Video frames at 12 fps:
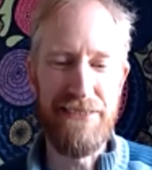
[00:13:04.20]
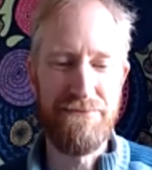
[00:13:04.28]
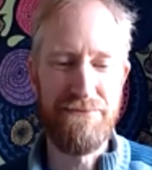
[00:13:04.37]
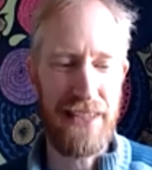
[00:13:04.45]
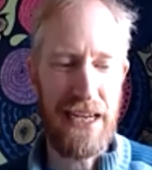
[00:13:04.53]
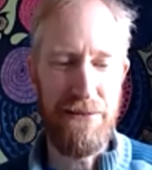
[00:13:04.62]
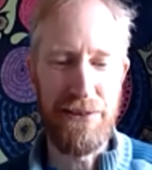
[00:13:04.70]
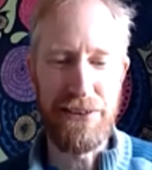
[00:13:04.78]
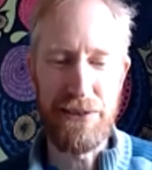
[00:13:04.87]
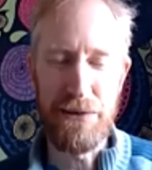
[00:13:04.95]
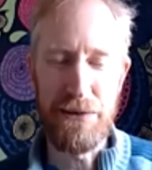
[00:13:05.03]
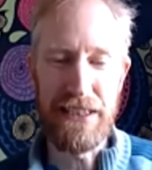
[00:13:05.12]
I was
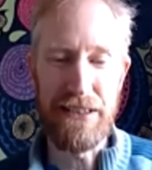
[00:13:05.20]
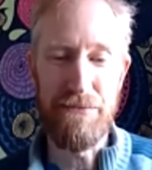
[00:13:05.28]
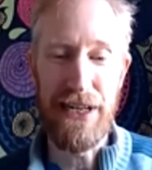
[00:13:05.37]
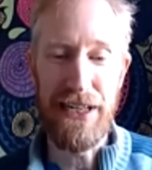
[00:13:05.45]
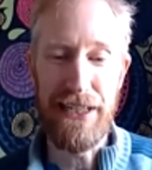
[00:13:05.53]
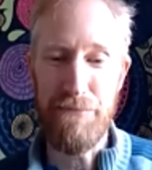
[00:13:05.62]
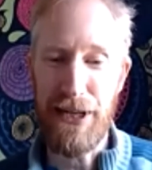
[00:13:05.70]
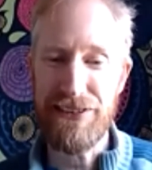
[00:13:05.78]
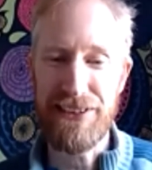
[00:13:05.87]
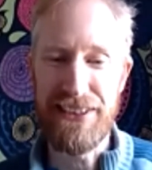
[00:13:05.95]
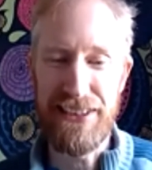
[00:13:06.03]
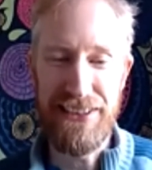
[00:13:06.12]
doing my math
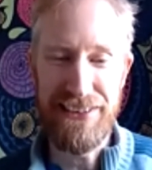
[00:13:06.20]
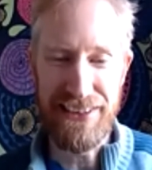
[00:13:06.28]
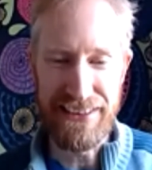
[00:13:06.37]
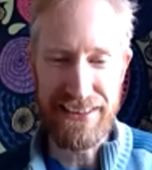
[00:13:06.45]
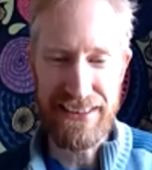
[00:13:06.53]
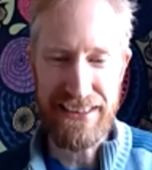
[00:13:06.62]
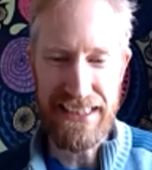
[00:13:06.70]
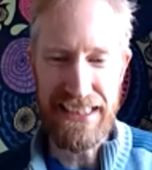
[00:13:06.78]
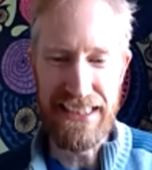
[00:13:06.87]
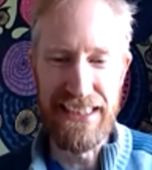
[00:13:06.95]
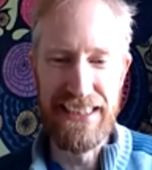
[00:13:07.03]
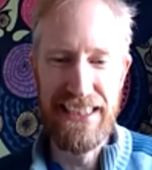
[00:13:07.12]
thesis
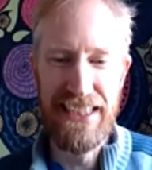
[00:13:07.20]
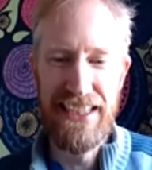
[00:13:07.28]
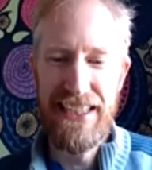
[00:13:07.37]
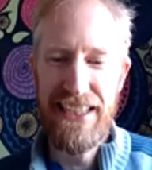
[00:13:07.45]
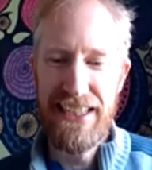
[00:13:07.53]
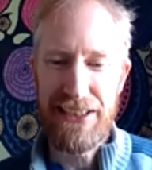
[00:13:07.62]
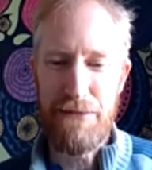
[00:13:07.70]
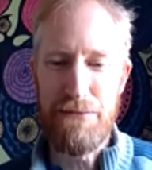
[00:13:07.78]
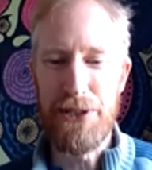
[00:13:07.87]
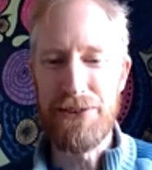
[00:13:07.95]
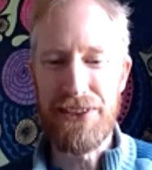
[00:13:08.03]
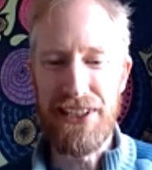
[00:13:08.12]
in
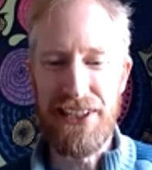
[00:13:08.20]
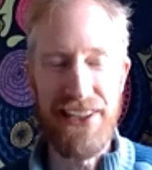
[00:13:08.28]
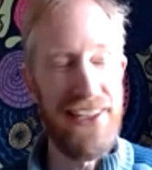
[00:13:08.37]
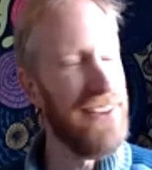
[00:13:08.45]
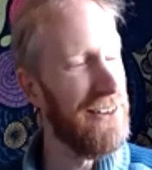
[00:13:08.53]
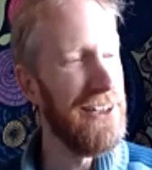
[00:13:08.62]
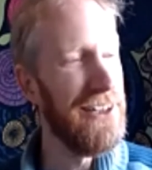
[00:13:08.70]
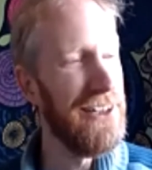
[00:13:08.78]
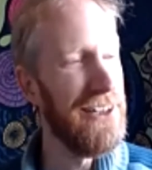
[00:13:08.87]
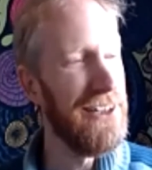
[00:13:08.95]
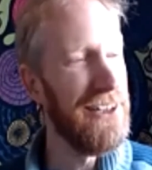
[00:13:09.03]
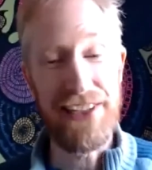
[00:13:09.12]
computer or
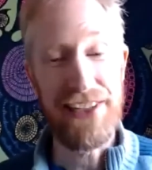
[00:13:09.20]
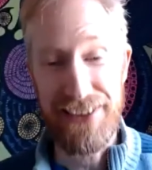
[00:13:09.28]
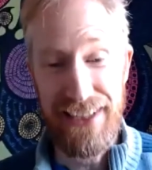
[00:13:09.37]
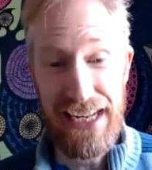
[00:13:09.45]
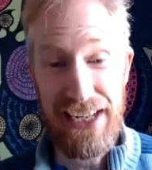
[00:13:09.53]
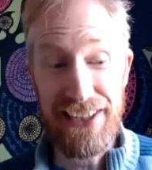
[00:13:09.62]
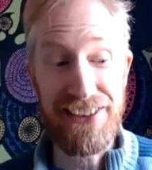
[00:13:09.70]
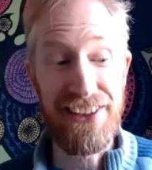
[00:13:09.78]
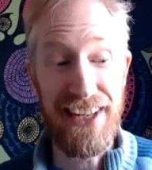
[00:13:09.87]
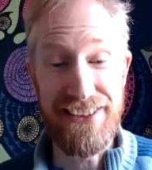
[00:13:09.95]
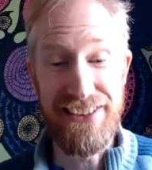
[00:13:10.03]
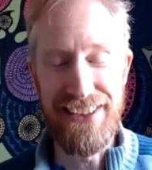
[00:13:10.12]
electrical
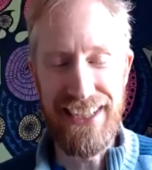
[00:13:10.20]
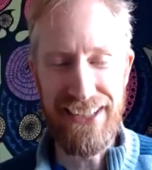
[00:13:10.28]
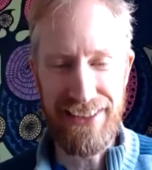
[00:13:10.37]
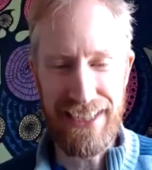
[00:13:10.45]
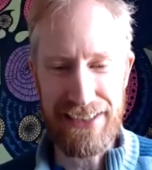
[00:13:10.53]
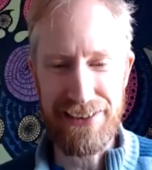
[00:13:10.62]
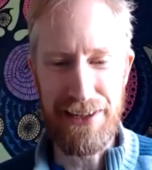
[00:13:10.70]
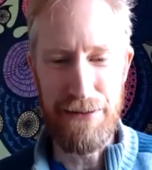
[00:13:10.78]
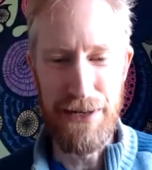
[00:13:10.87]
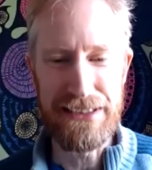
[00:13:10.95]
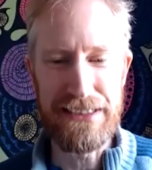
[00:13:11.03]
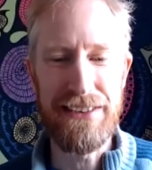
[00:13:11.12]
engineering, actually,
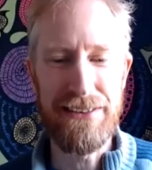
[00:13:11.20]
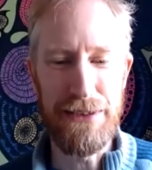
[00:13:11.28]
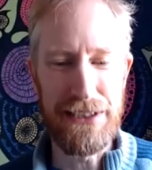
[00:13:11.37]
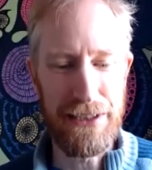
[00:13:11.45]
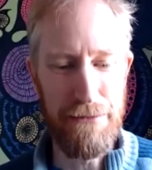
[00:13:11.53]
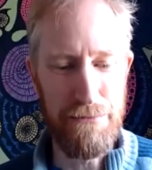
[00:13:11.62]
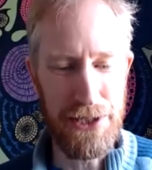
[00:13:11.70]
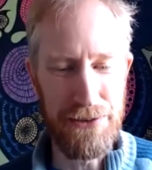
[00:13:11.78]
but with computer.